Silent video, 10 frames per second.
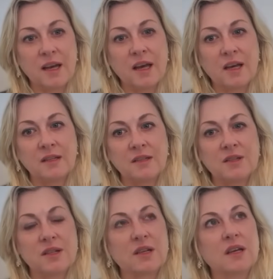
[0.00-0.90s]

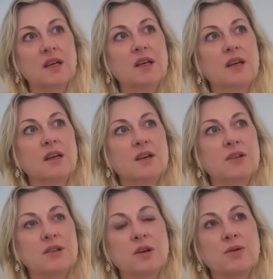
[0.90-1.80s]
And
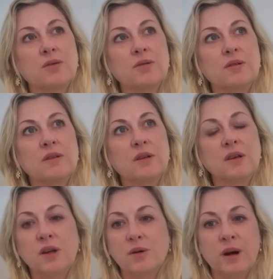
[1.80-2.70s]
so,
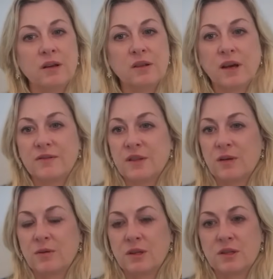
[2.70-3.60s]
I left, I
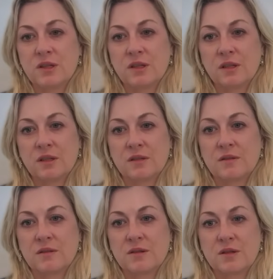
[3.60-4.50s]
went
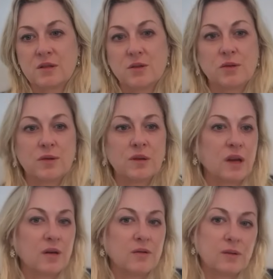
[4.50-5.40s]
to school in
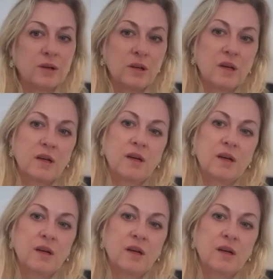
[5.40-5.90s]
California.